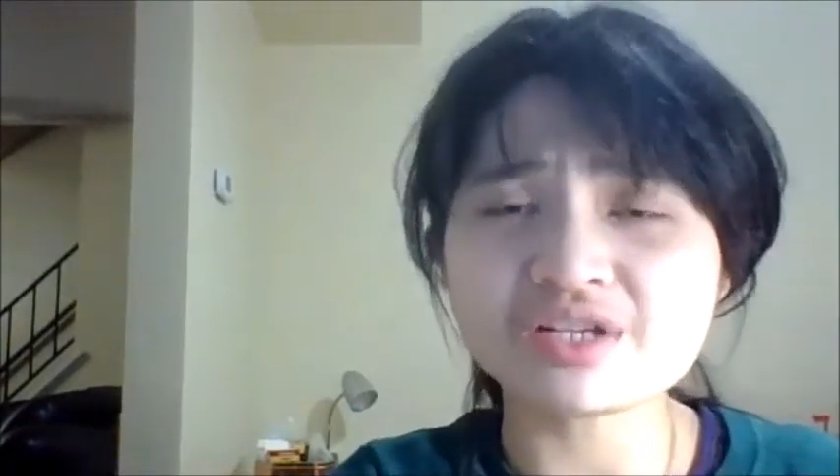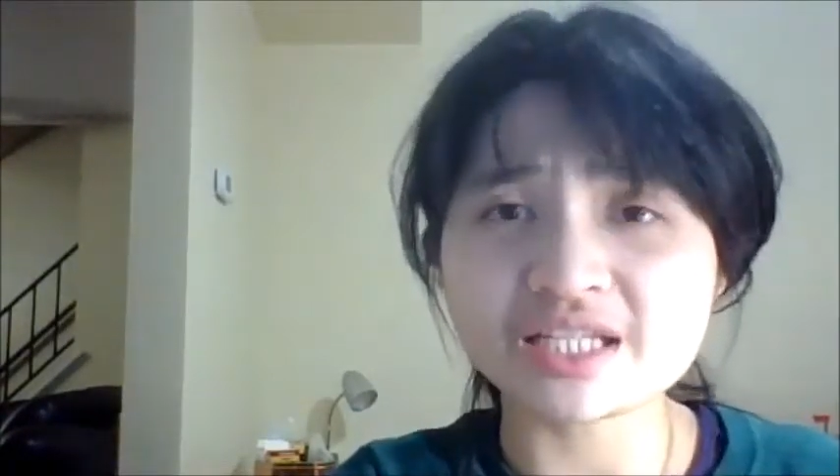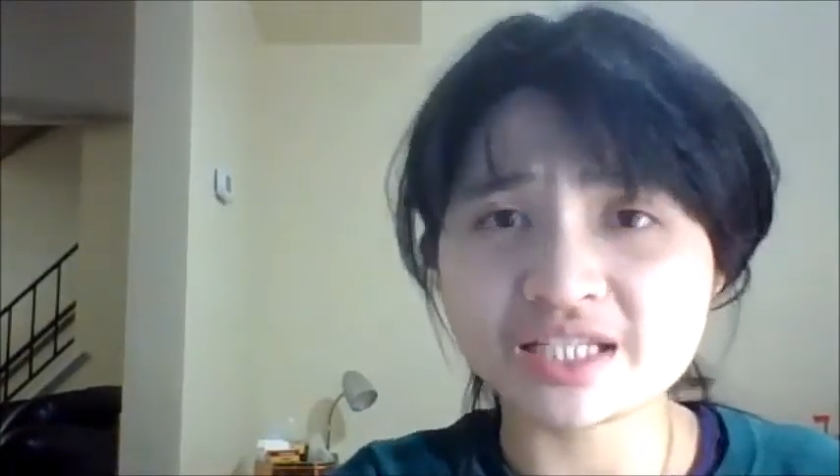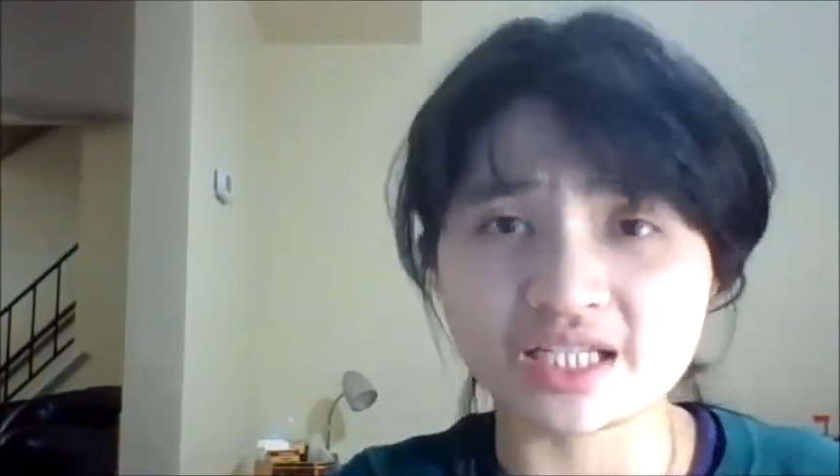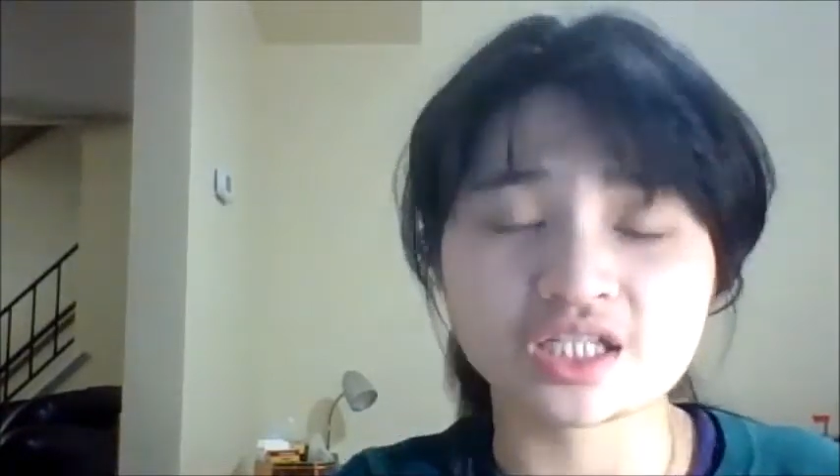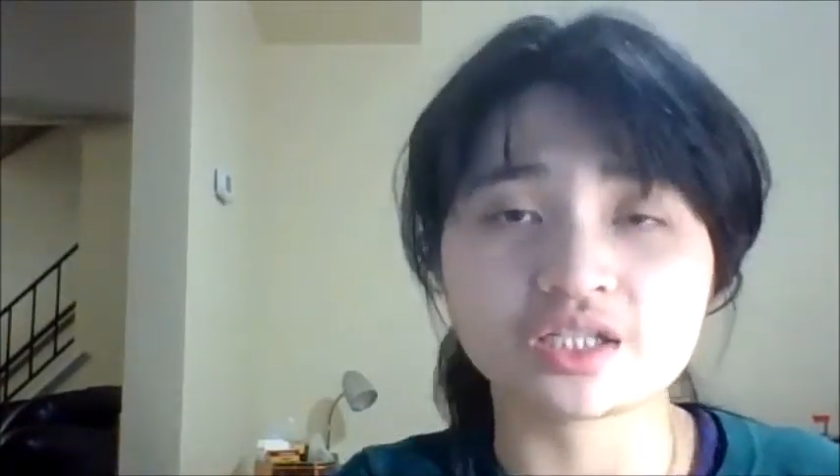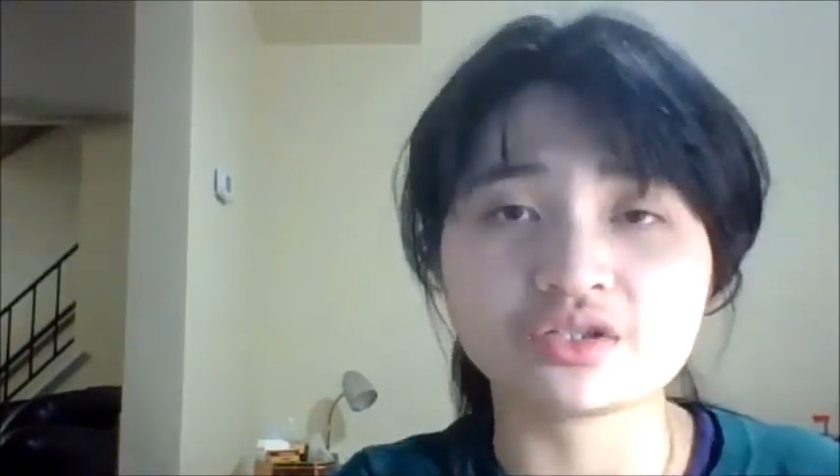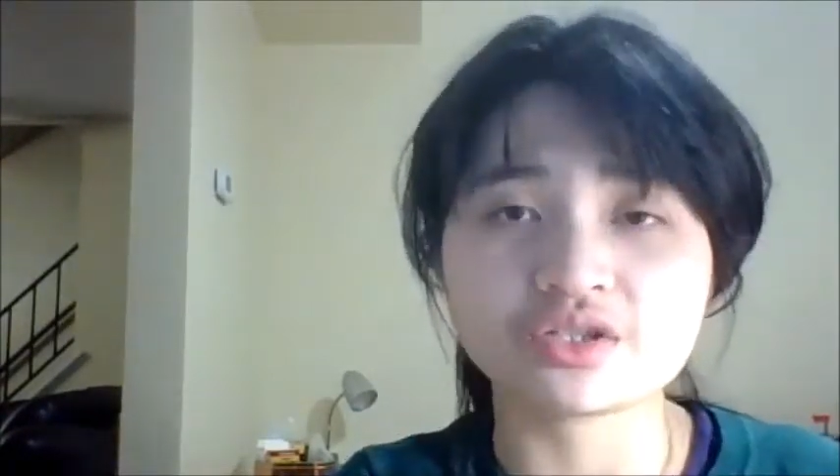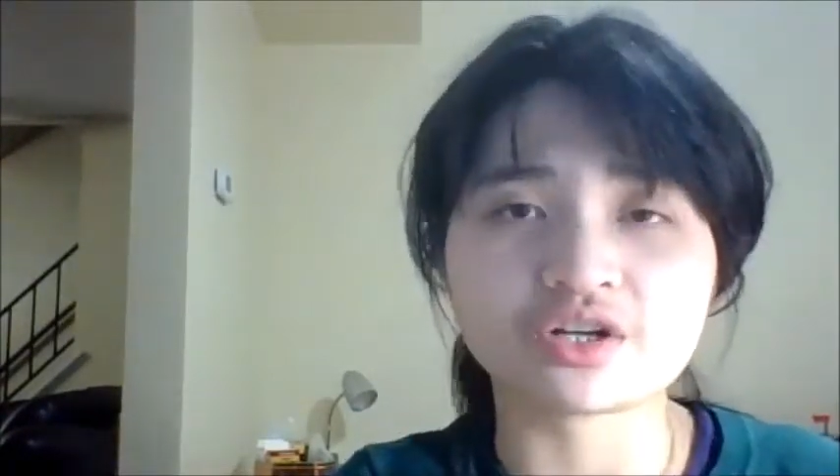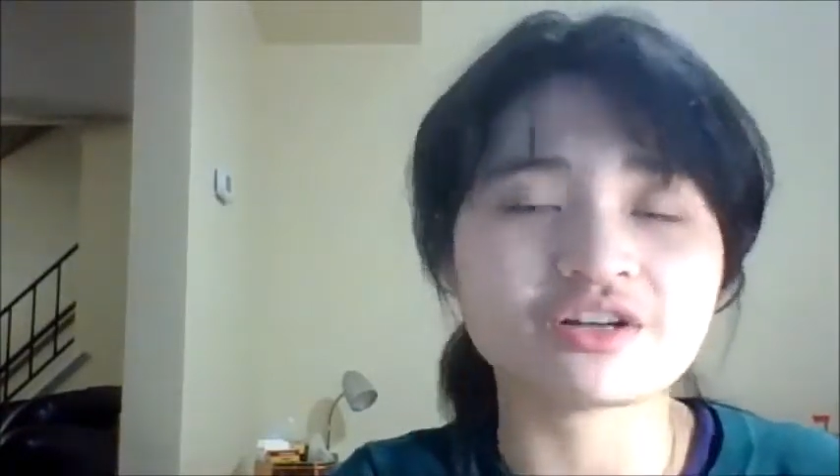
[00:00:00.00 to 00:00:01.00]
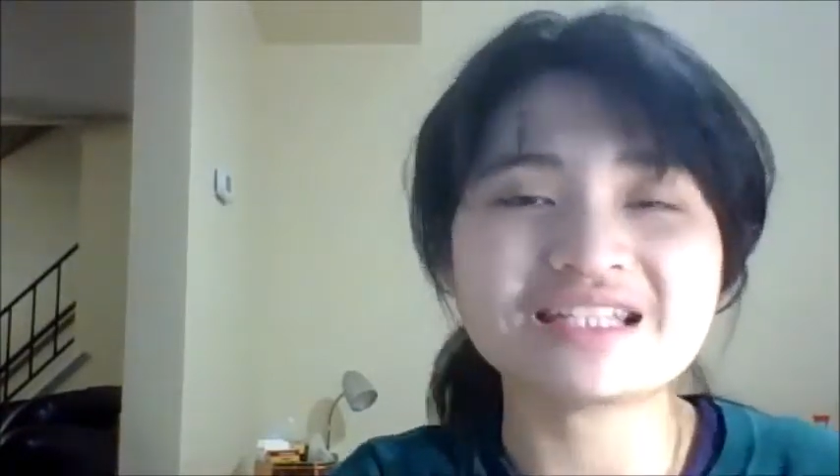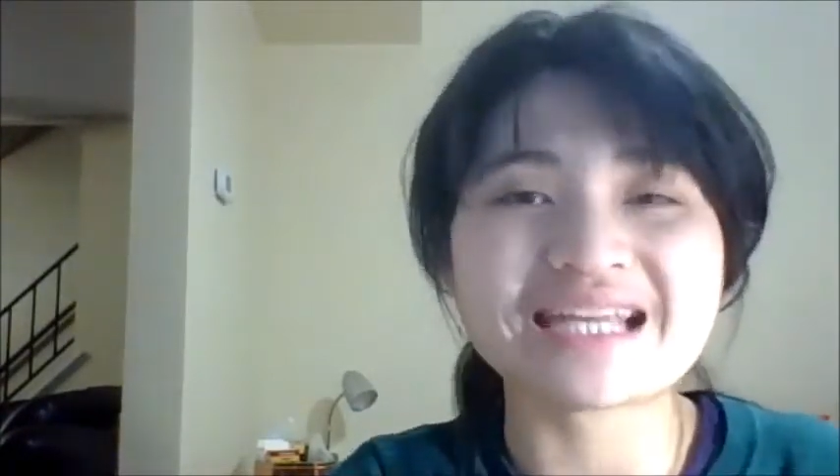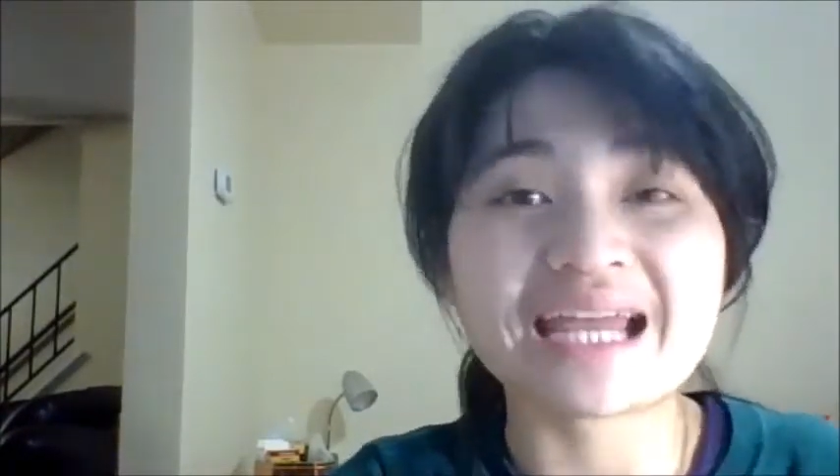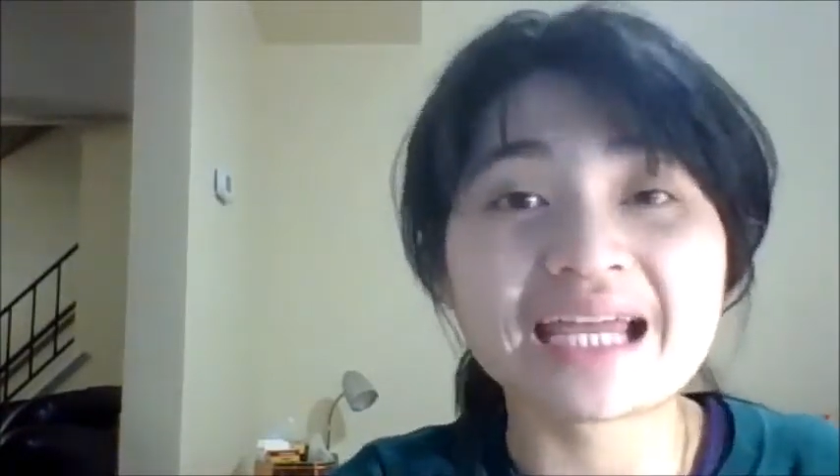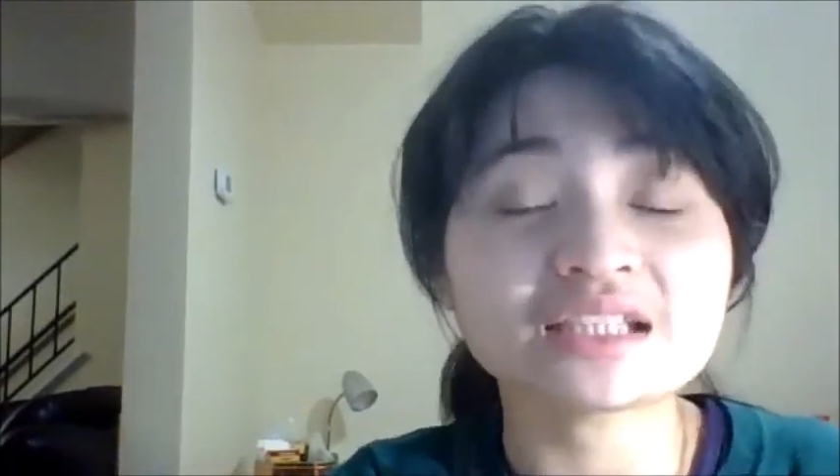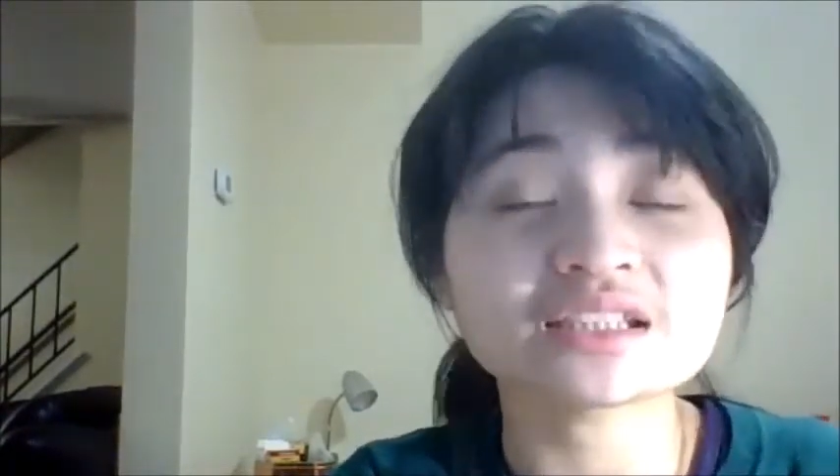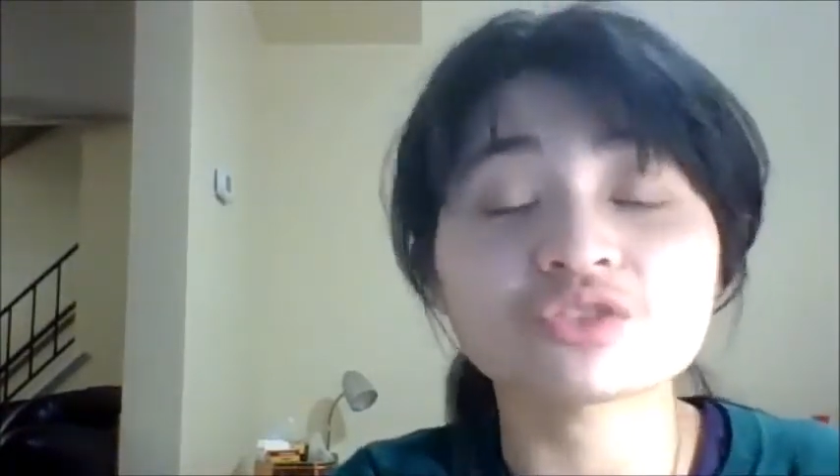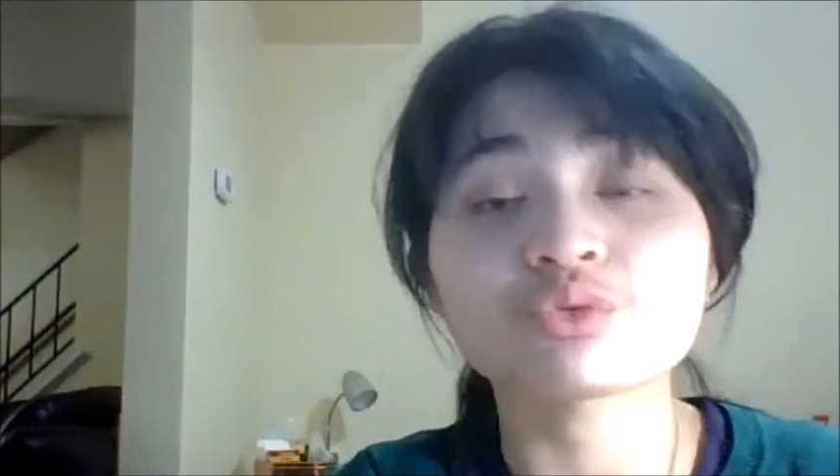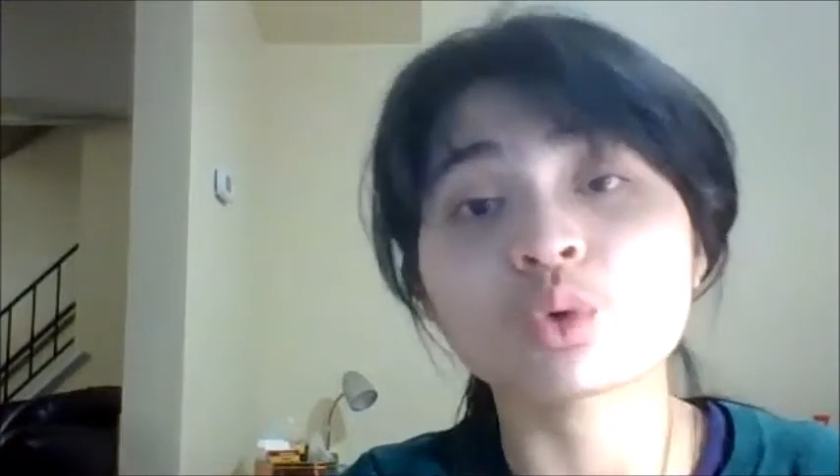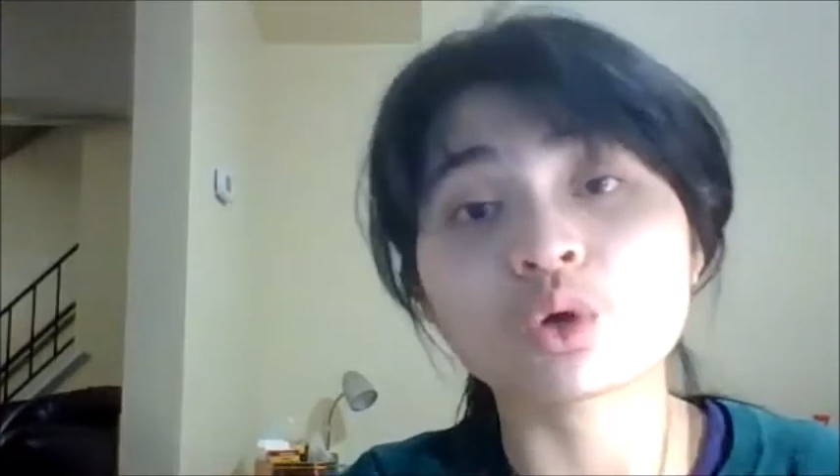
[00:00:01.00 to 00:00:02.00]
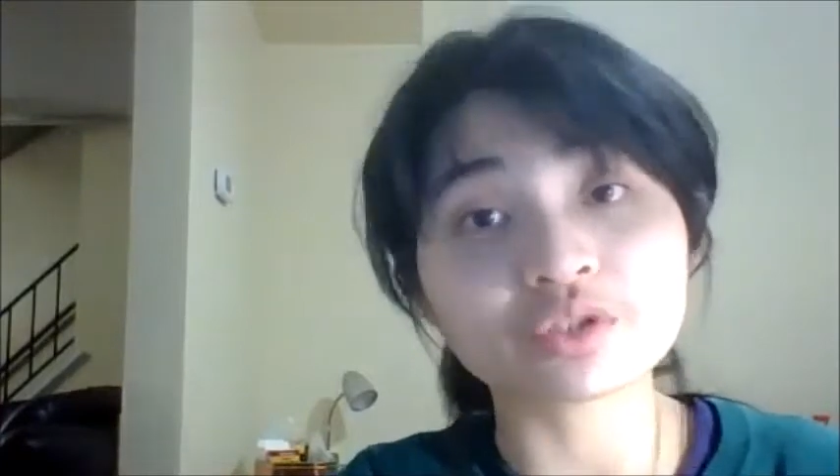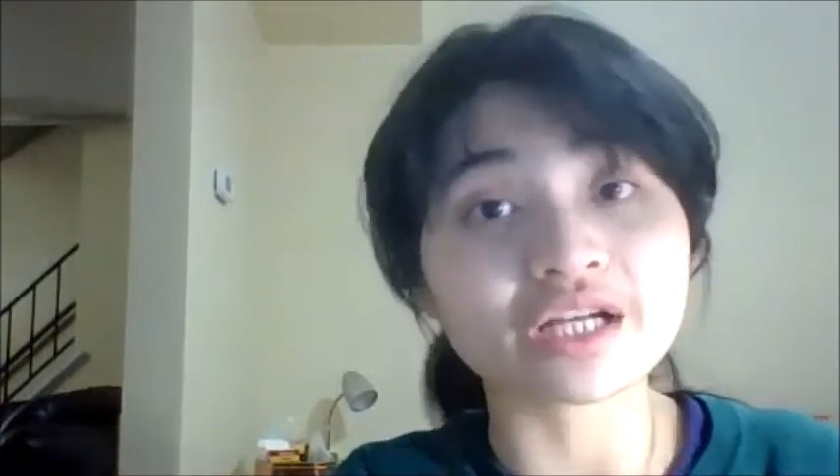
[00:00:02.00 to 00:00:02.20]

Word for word: decisions are in the hands of world